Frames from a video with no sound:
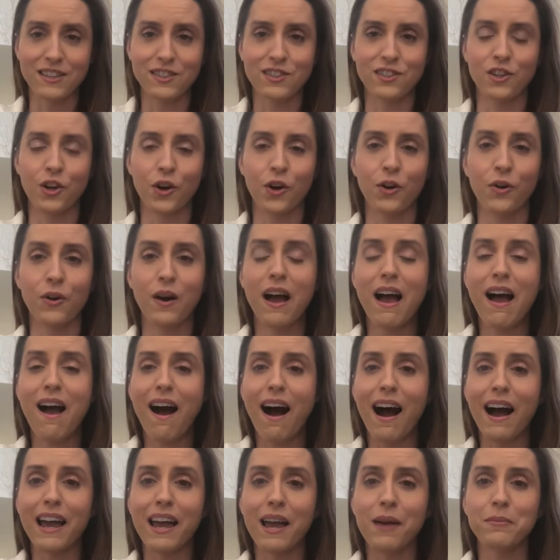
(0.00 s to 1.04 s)
So
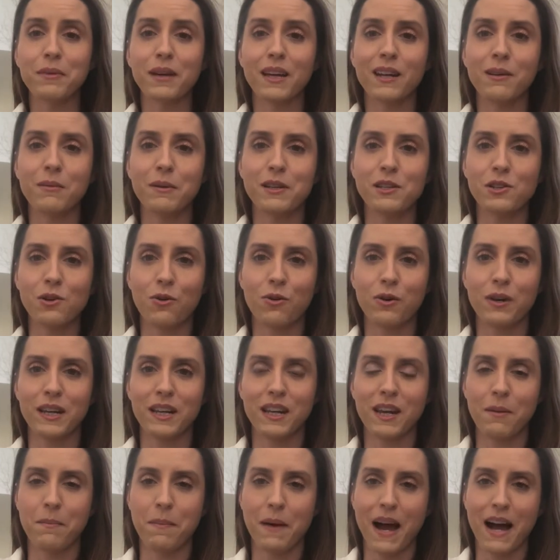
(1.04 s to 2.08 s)
I am going to be
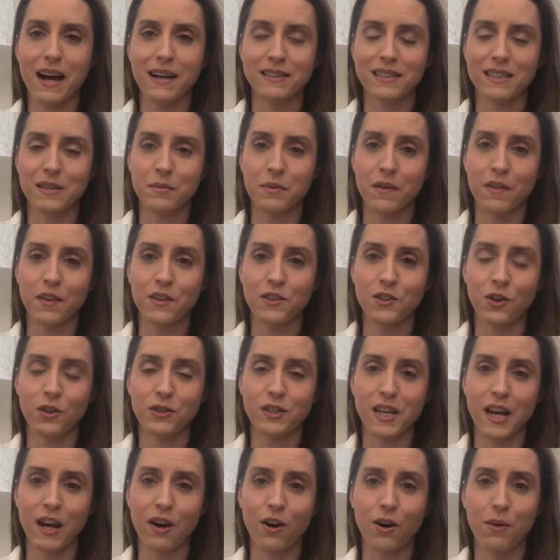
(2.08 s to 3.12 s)
talking about some of the
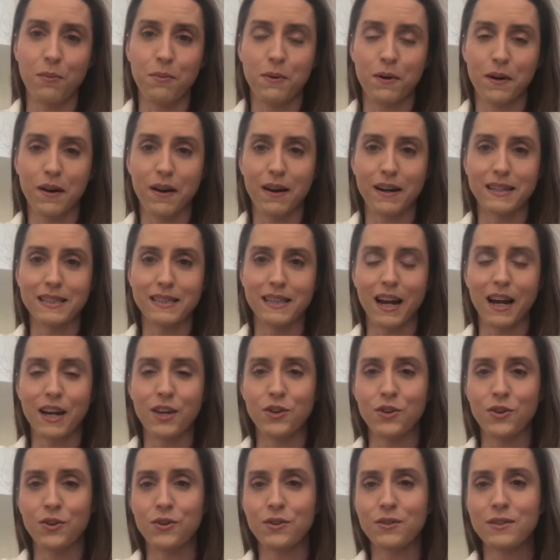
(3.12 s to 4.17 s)
doTERRA products I
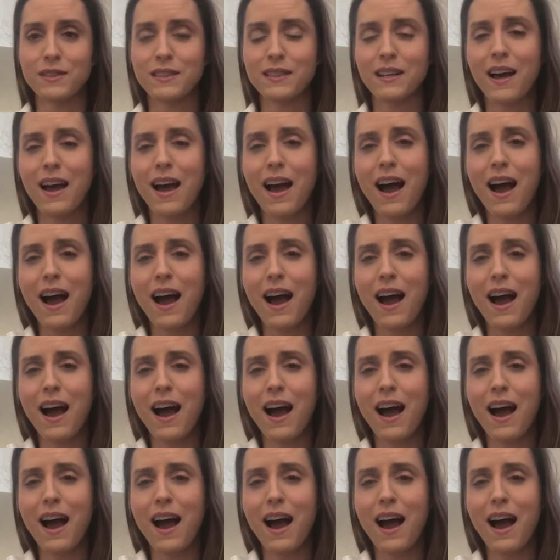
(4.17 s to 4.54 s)
use.